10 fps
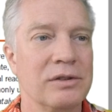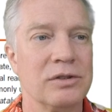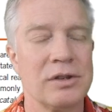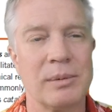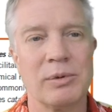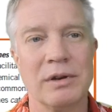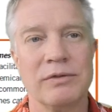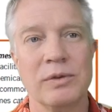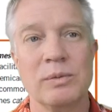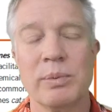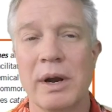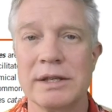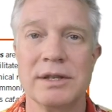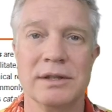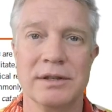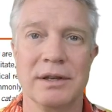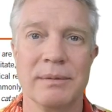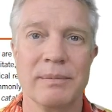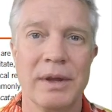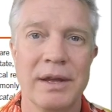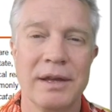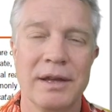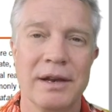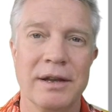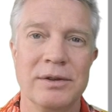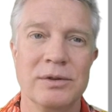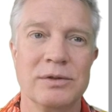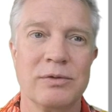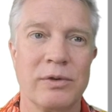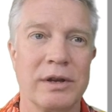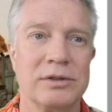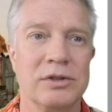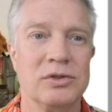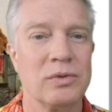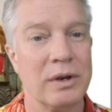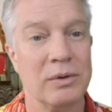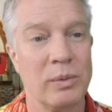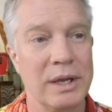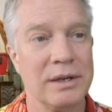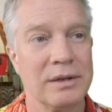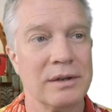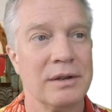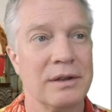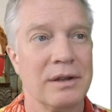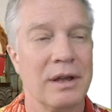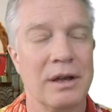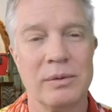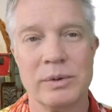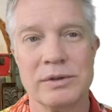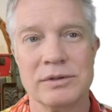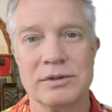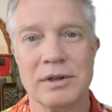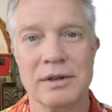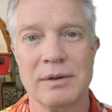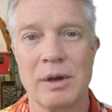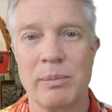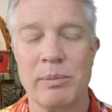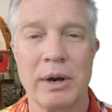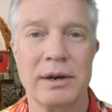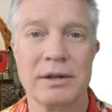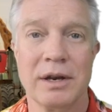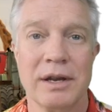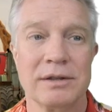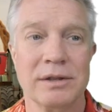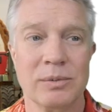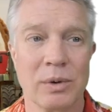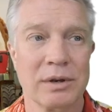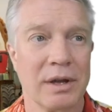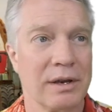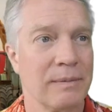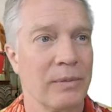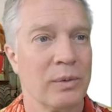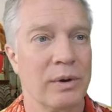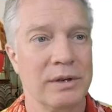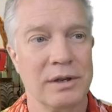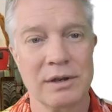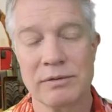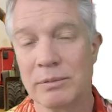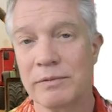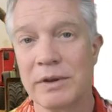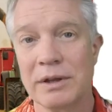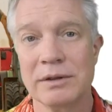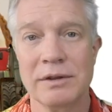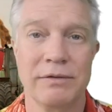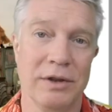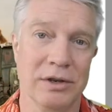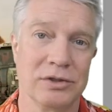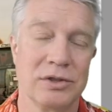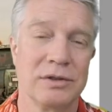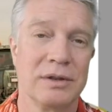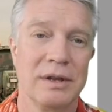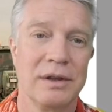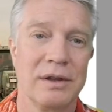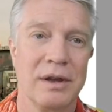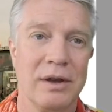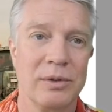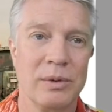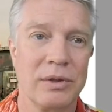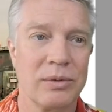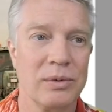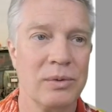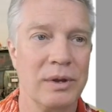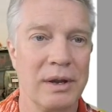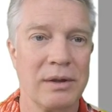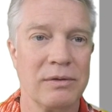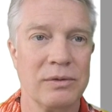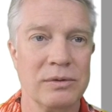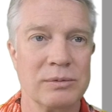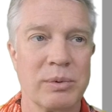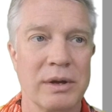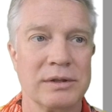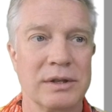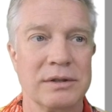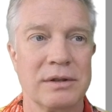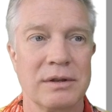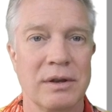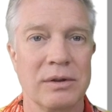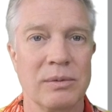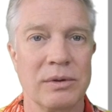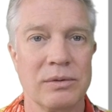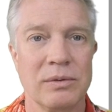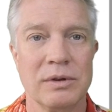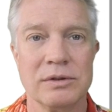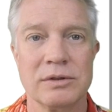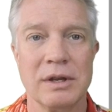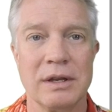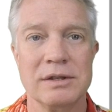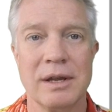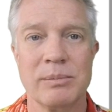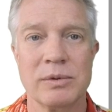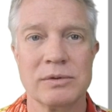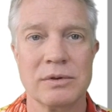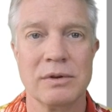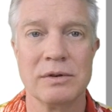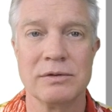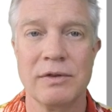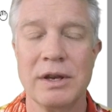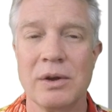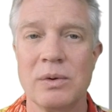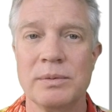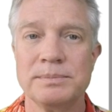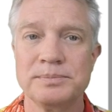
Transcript: a chapter on food processing. And I use frosted shredded wheat, which is a product that I actually worked on, where I take it from field to finished, all the way through, and how the food is processed all the way through. There's examples, or there's video